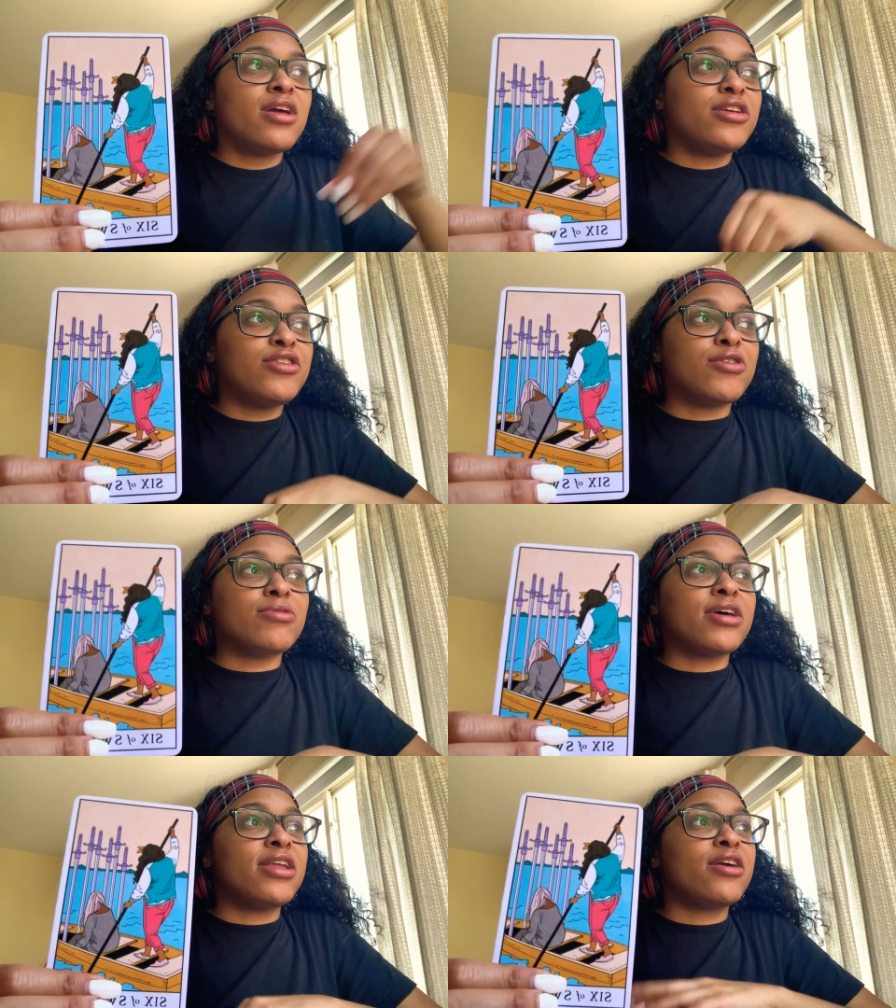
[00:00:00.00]
you know
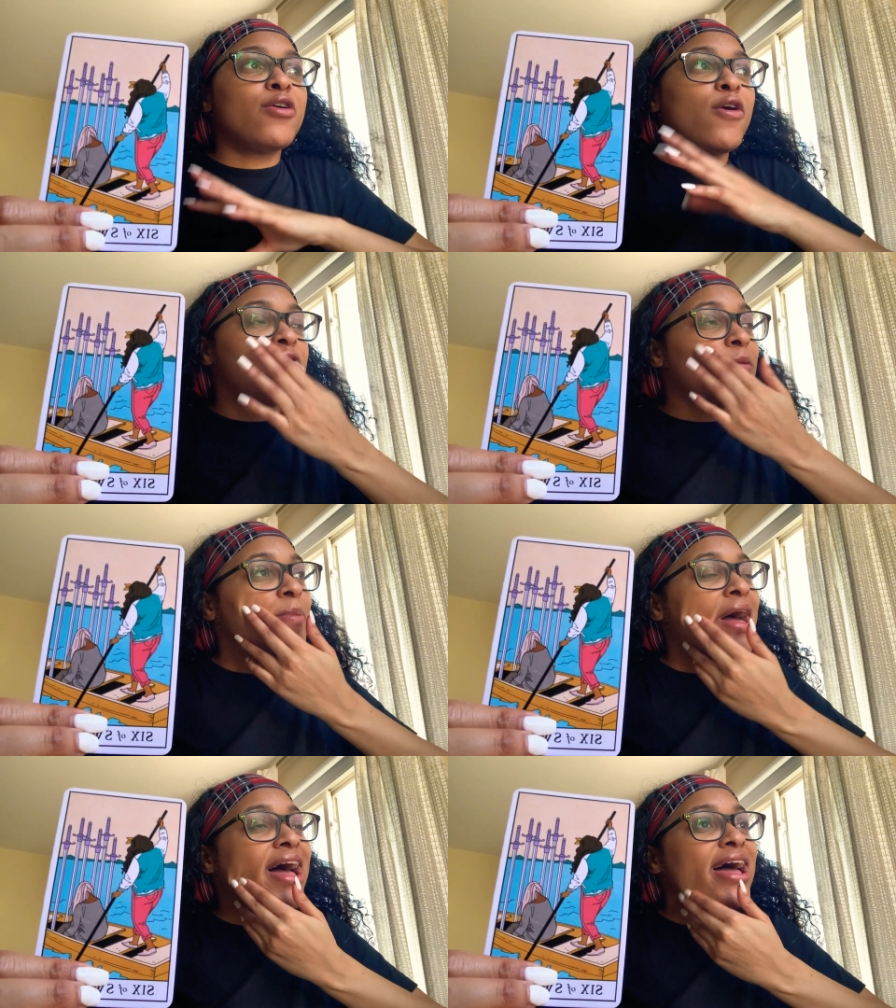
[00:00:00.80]
letting go of the
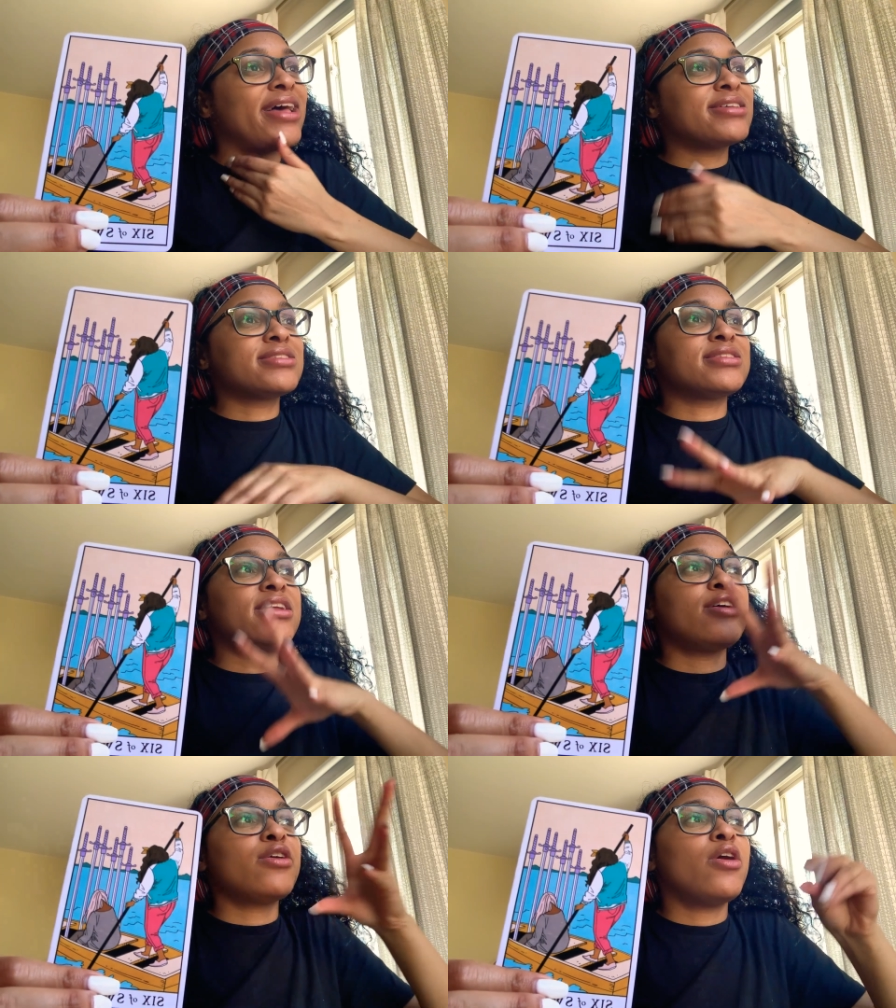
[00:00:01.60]
past
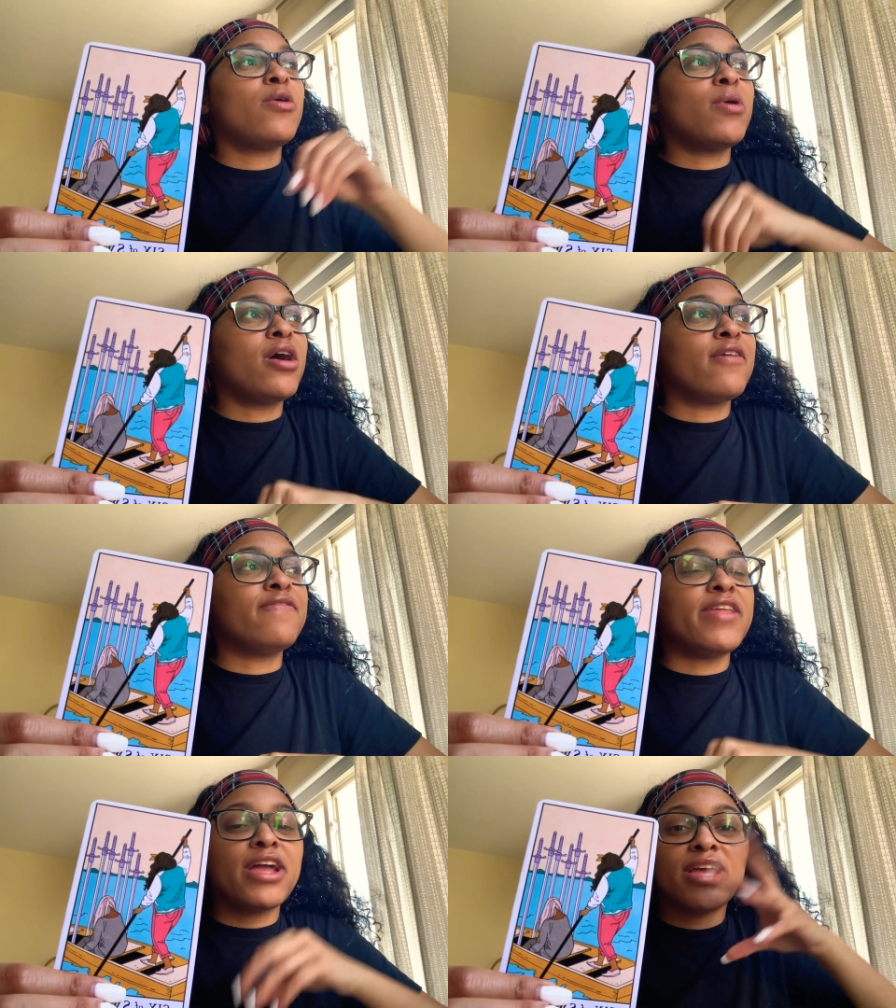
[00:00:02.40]
letting go of
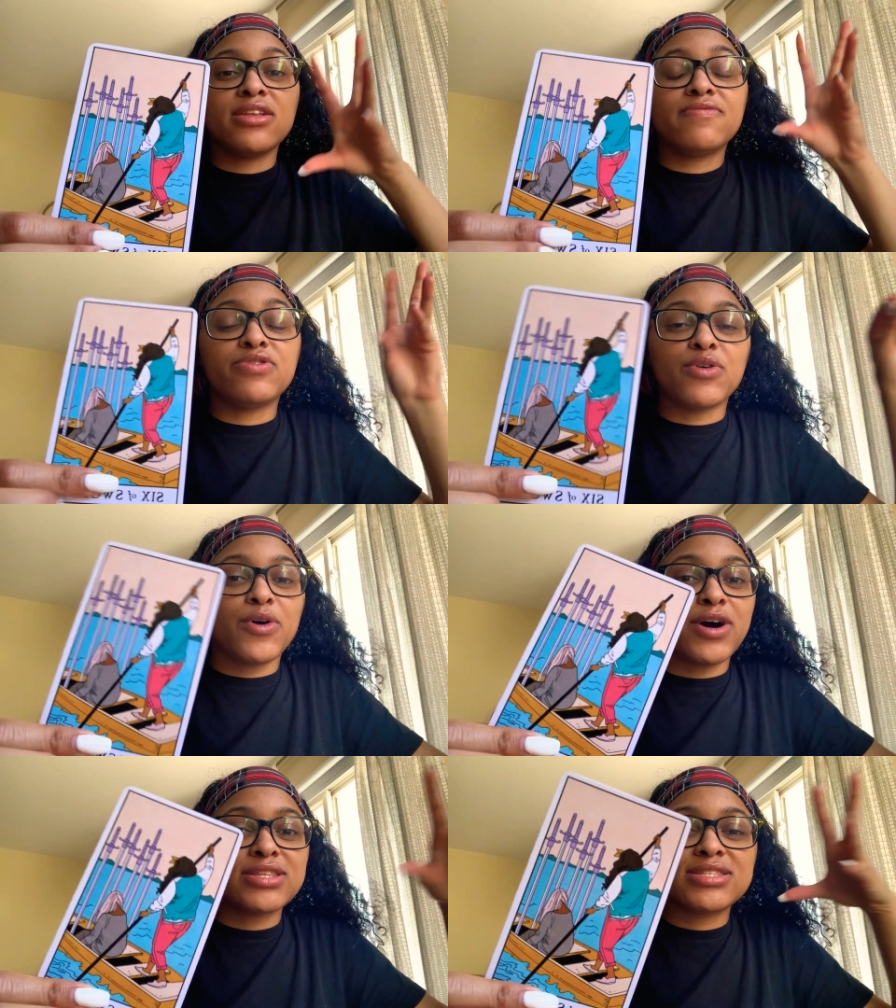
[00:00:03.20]
negative
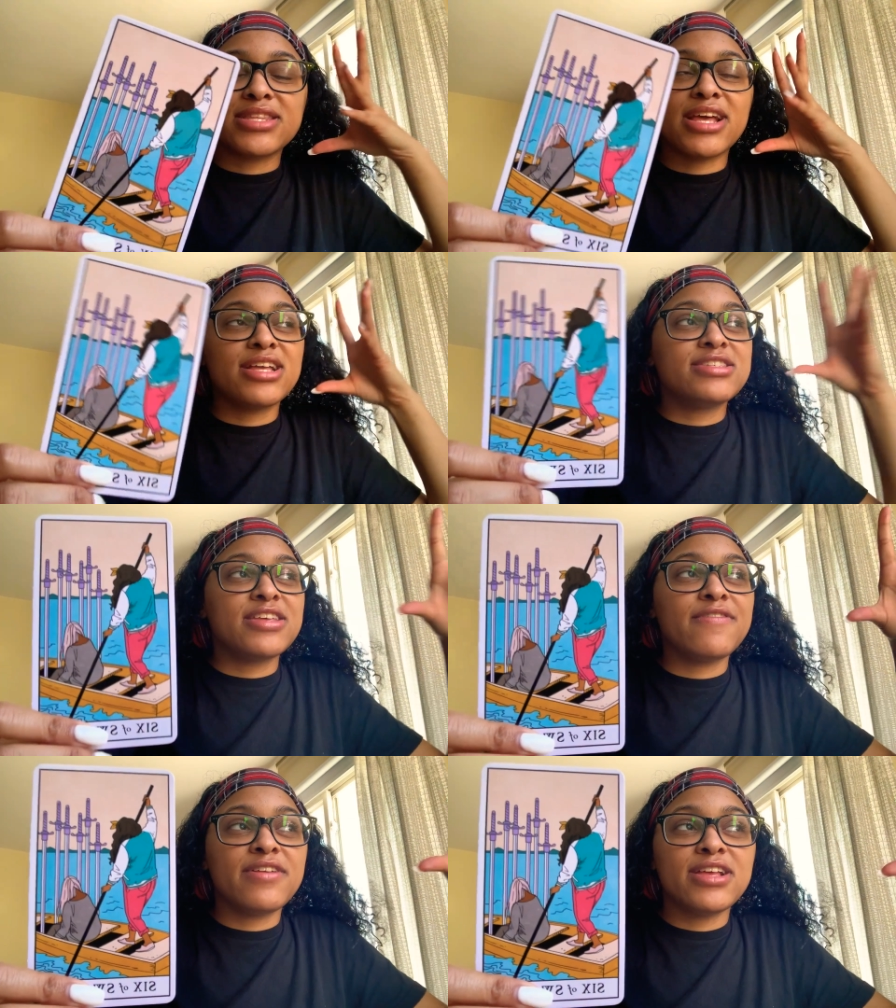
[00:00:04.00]
thoughts
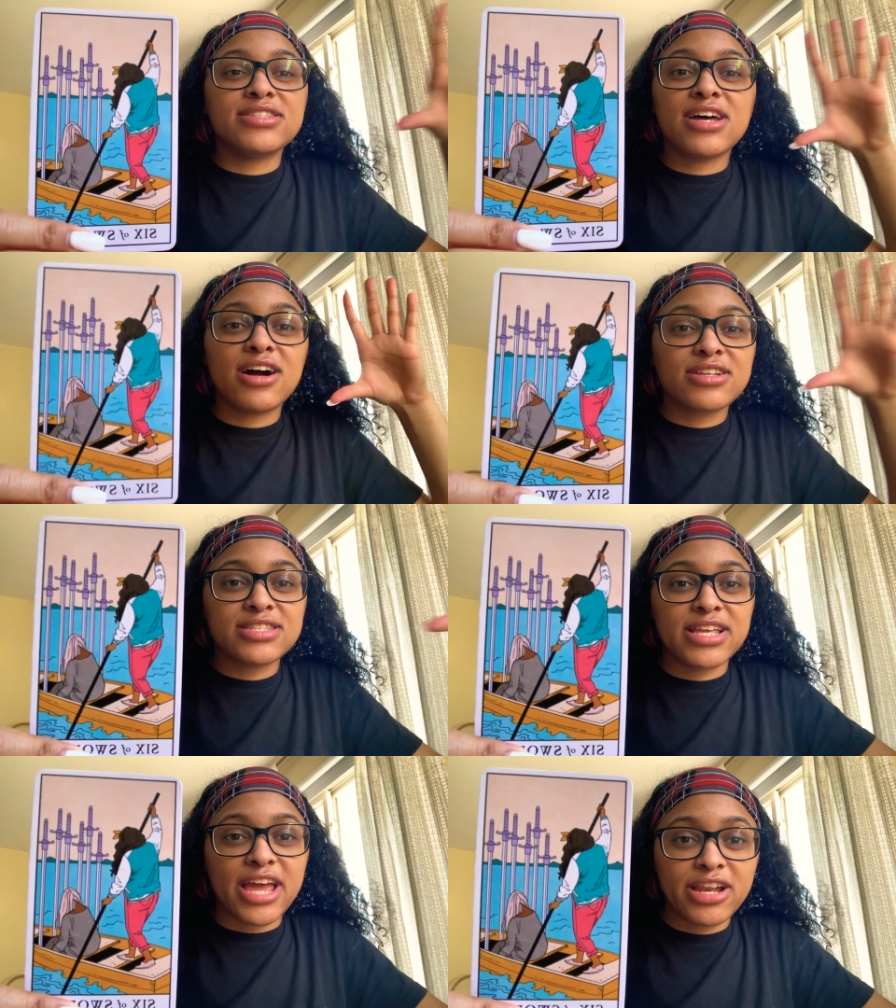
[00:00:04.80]
negativity
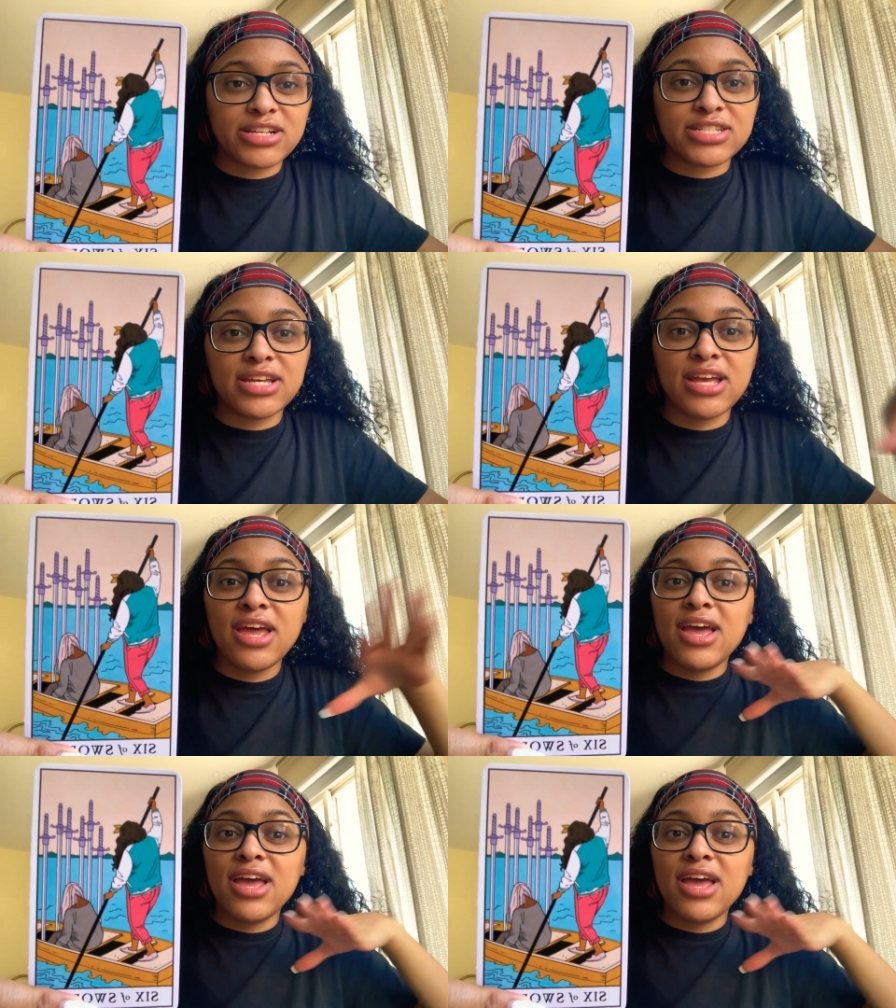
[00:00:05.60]
toxic energy